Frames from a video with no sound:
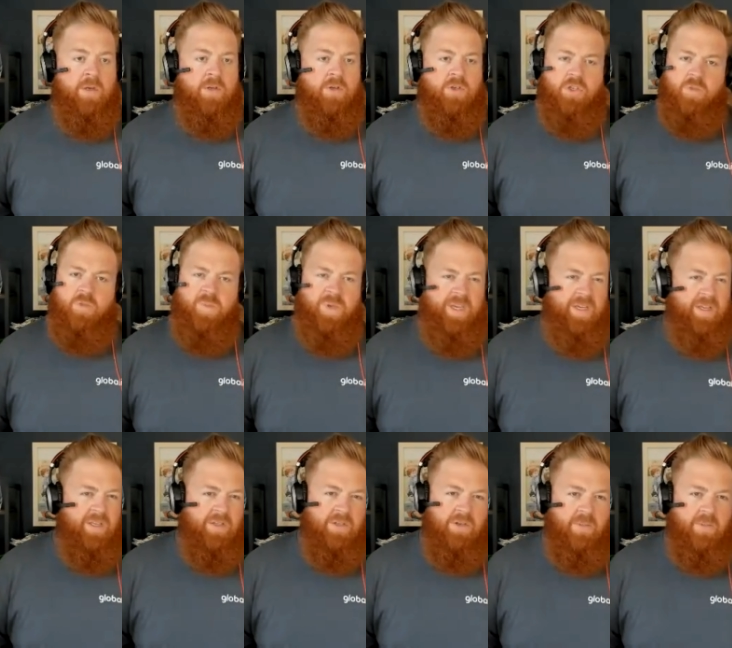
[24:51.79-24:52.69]
just
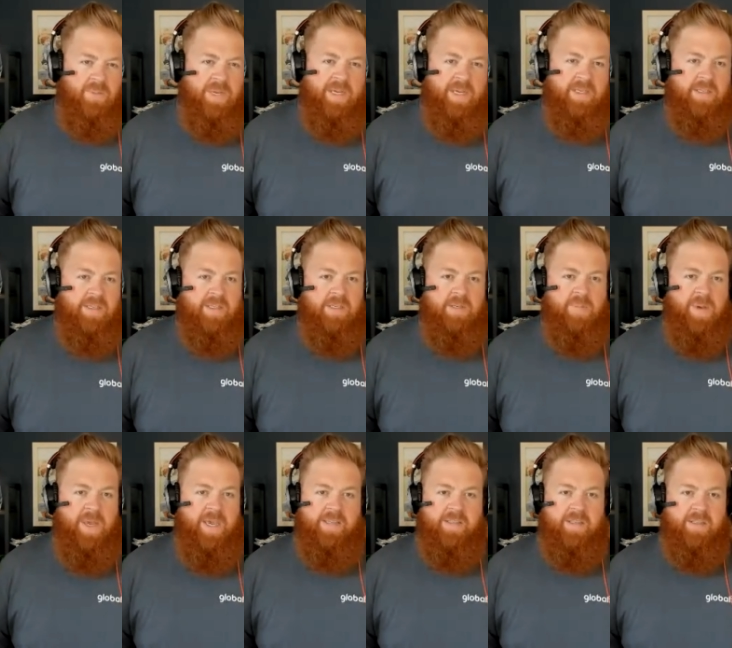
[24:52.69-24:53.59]
because they're the biggest in the
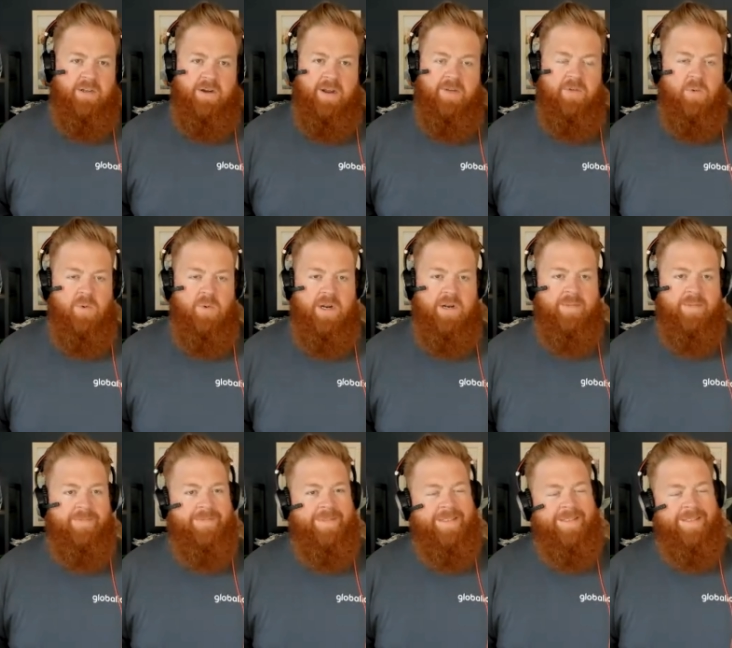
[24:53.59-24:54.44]
space and they're everywhere.